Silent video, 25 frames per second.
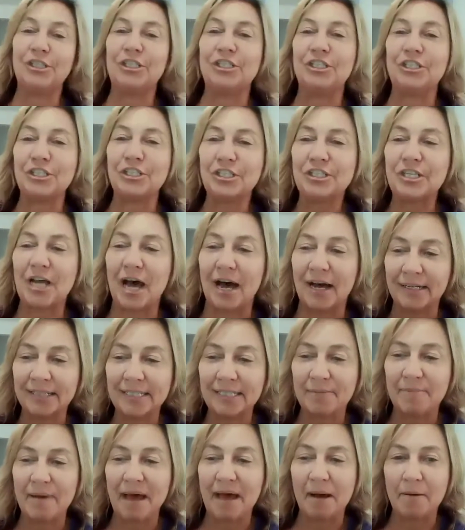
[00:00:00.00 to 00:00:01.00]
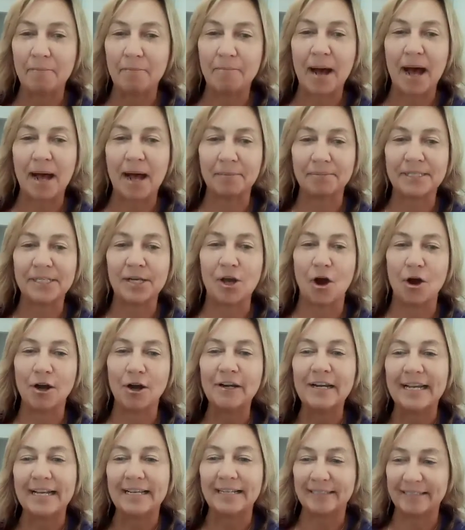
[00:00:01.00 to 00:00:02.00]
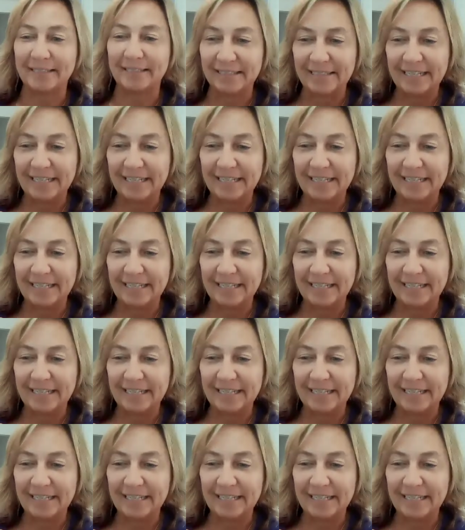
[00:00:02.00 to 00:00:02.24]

she just talks about Pop's garden,